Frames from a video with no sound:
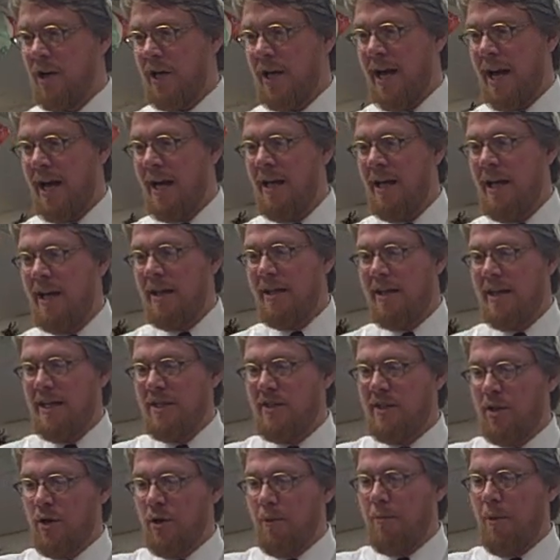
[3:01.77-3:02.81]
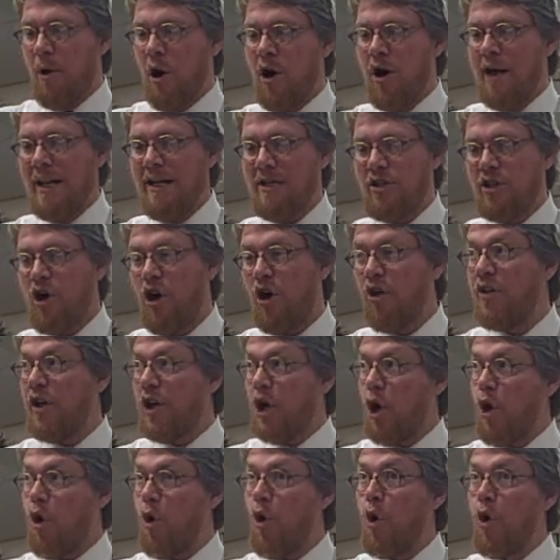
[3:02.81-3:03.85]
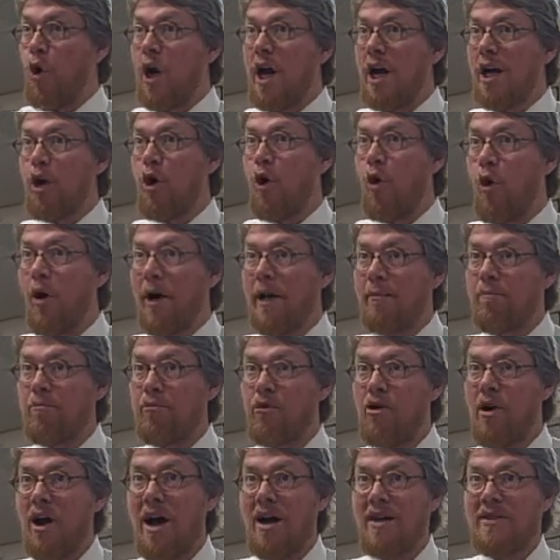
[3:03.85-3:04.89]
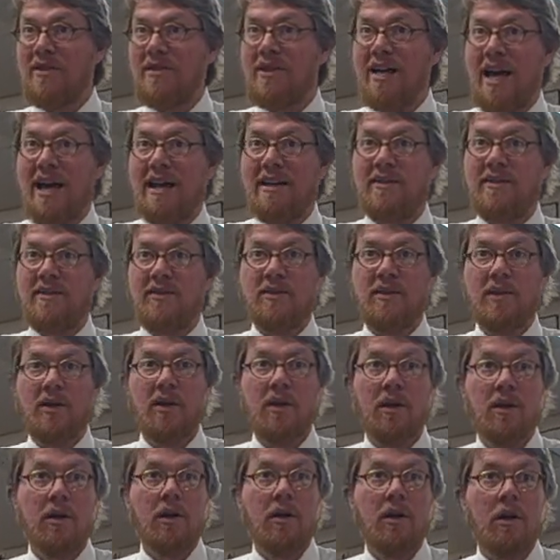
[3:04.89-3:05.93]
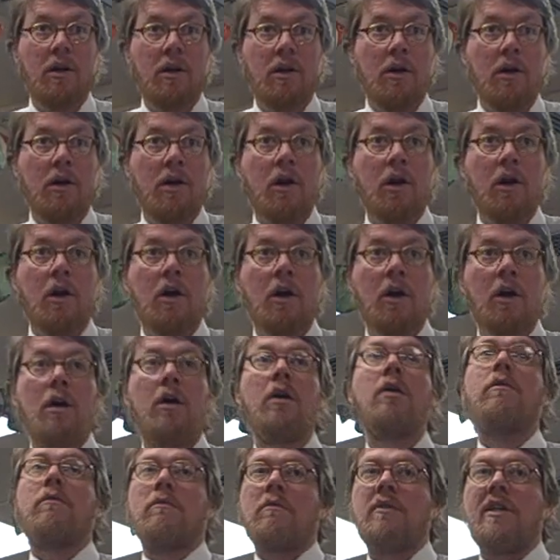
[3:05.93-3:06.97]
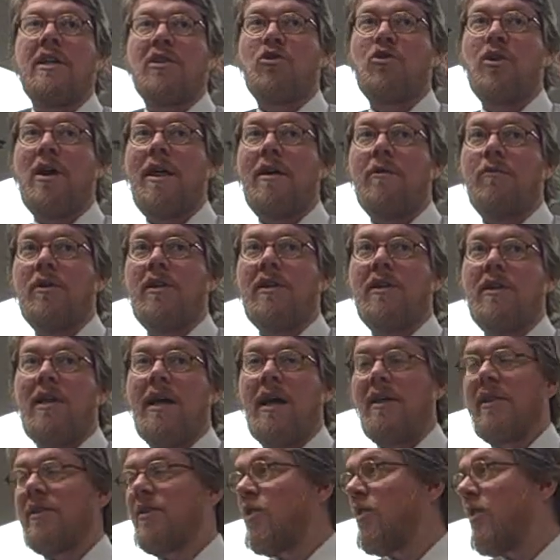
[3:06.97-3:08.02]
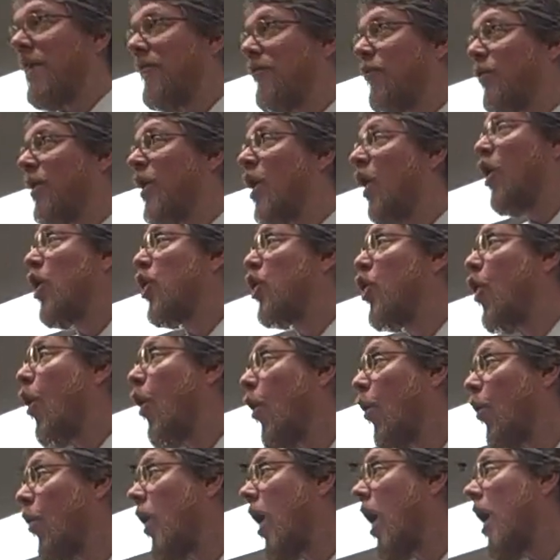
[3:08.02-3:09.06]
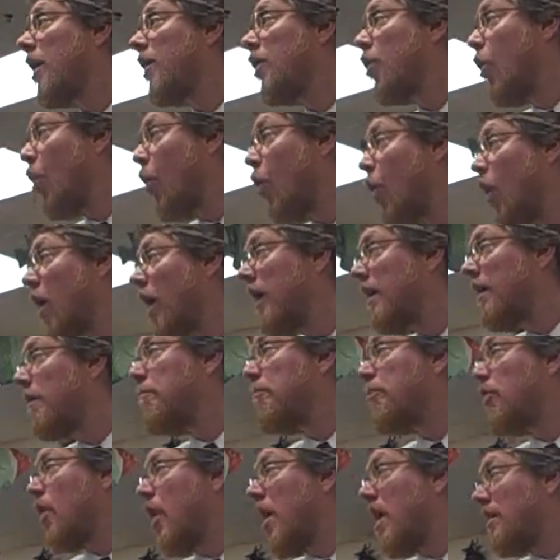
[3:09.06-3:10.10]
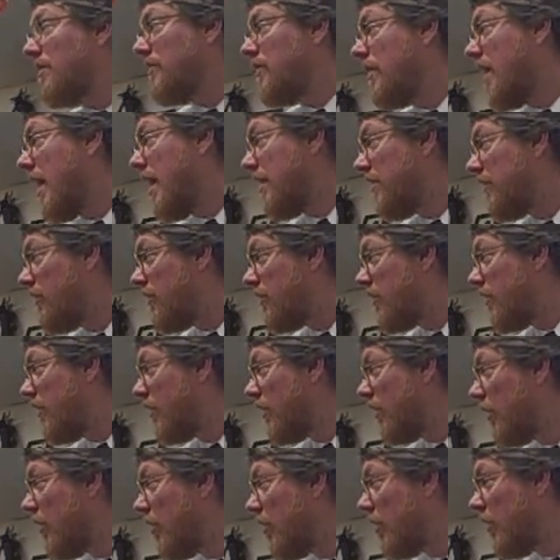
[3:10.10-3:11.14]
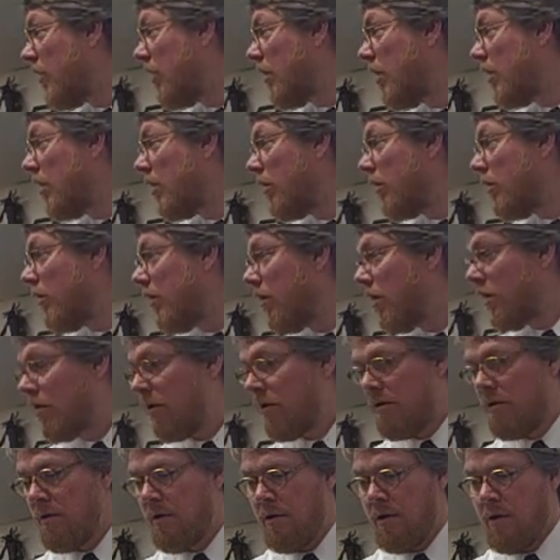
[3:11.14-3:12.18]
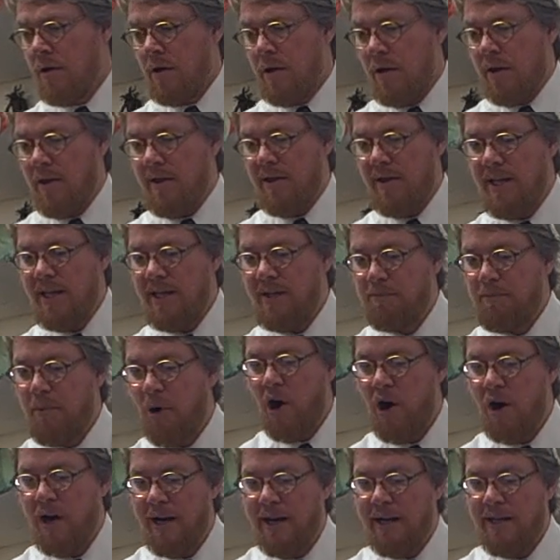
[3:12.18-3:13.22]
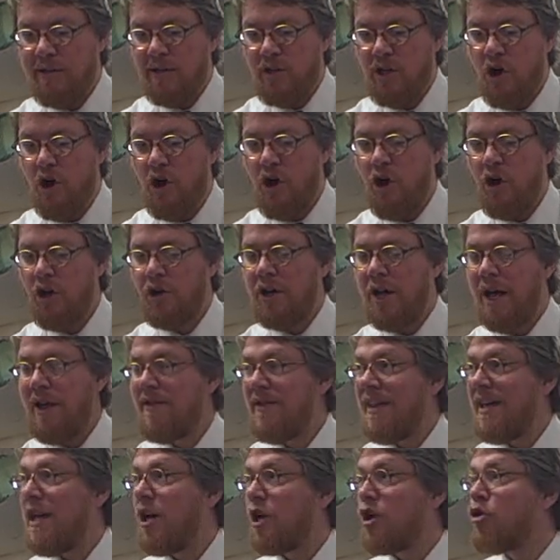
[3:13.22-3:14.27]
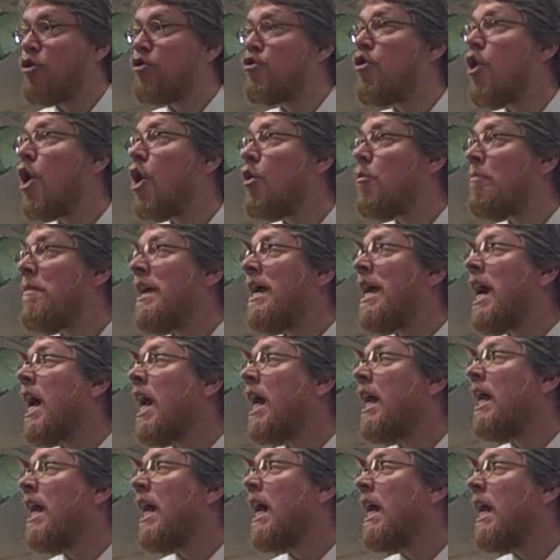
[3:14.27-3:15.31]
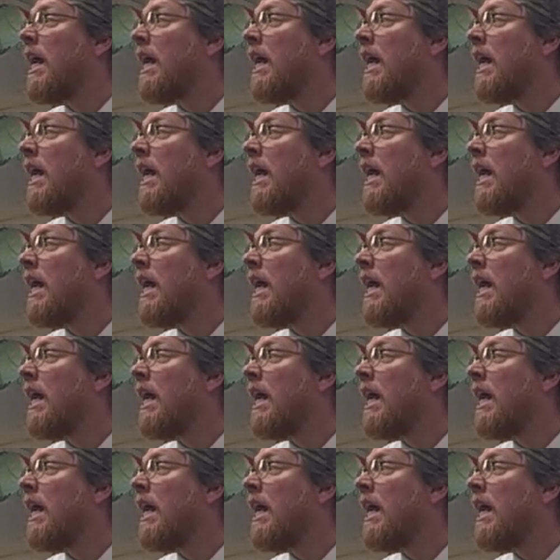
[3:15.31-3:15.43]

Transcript: Okay, this little part is called the coracoid process. Coracoid Let's try that one. That's a tough one. Coracoid process. Coracoid process. This part is called the acromion.